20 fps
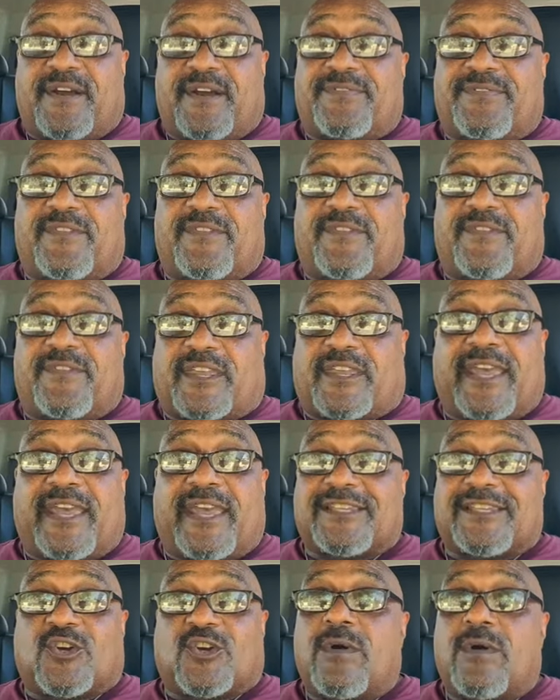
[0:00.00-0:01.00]
the the kids
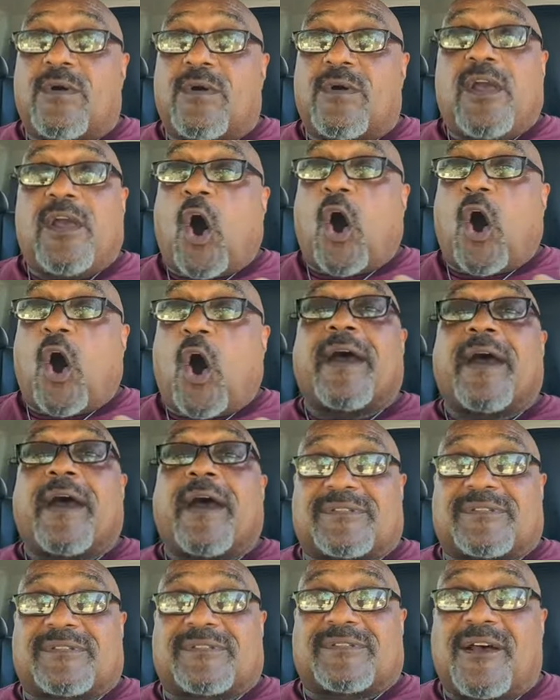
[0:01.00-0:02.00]
go off by
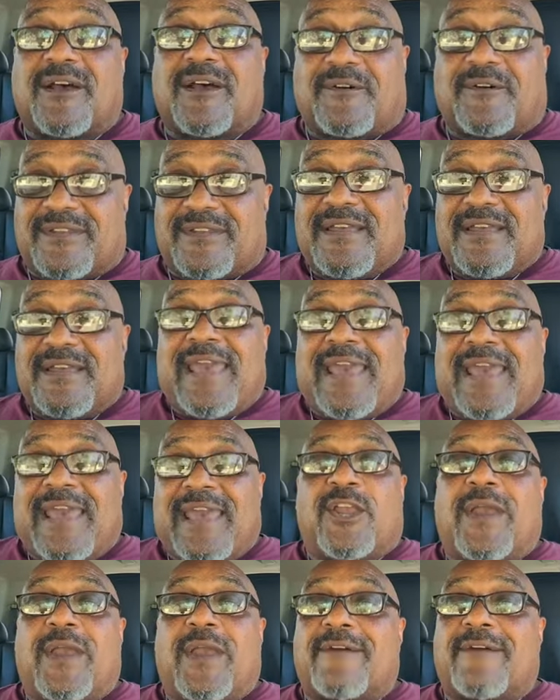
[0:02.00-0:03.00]
themselves and
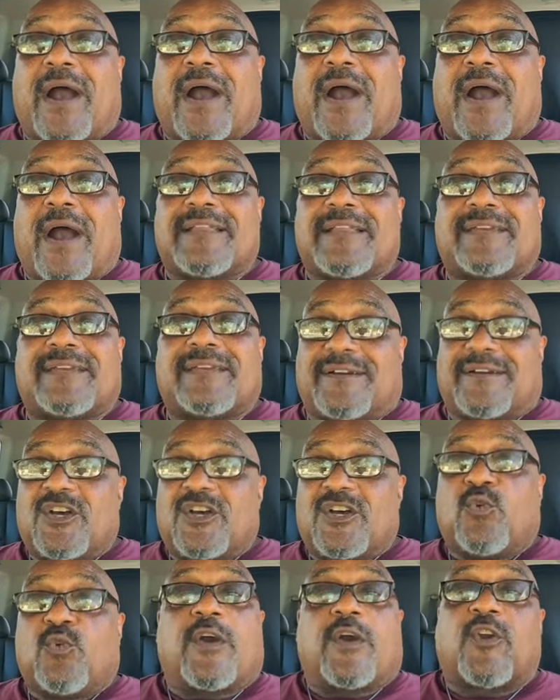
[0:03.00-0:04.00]
you have no idea
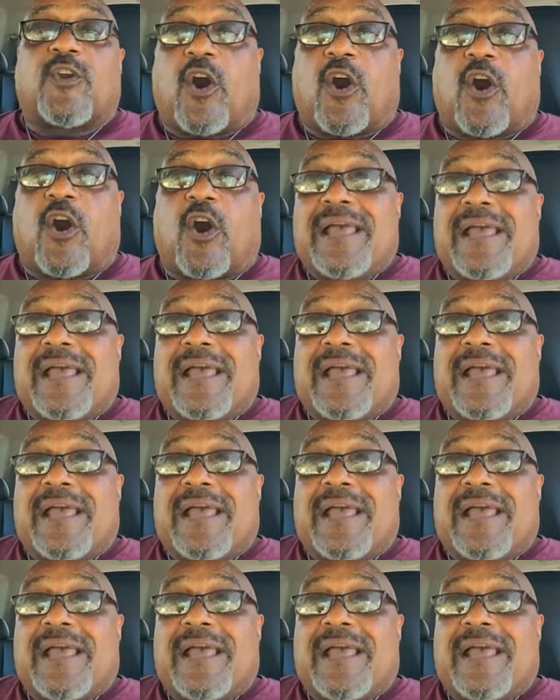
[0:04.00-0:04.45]
where they are